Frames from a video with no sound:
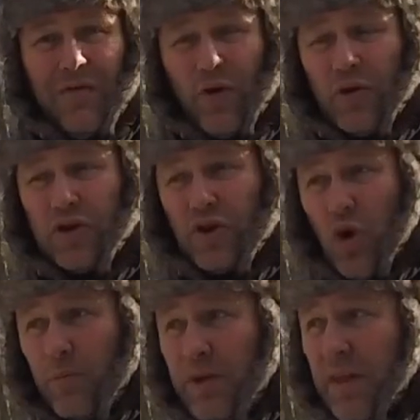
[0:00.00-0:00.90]
forester
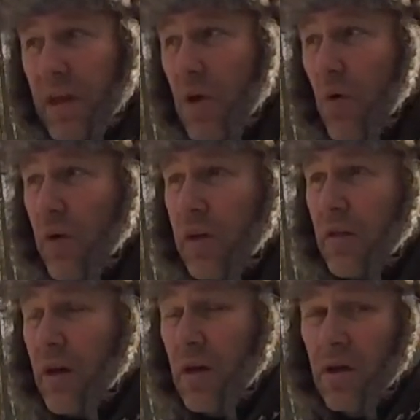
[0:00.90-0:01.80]
told me that he always
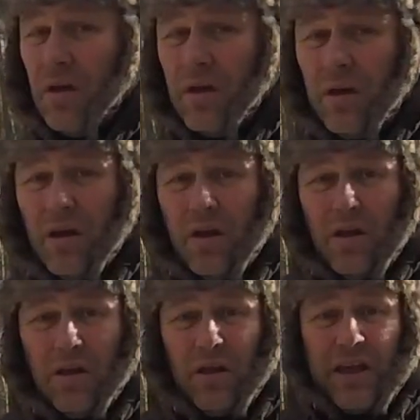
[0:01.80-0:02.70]

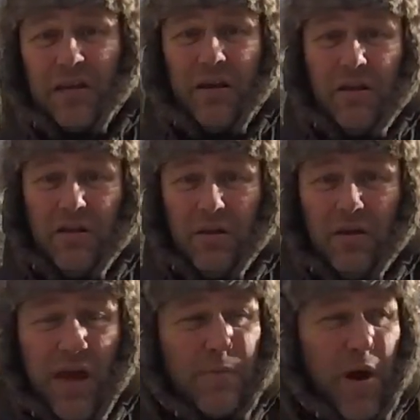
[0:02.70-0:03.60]
liked the
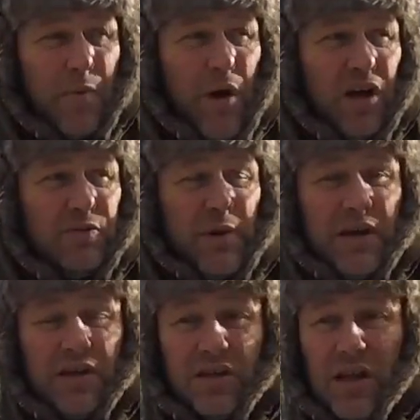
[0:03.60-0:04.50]
Tamarack bogs
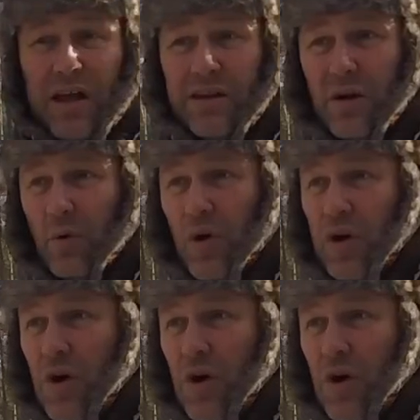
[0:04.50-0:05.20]
because a lot of deer were in there.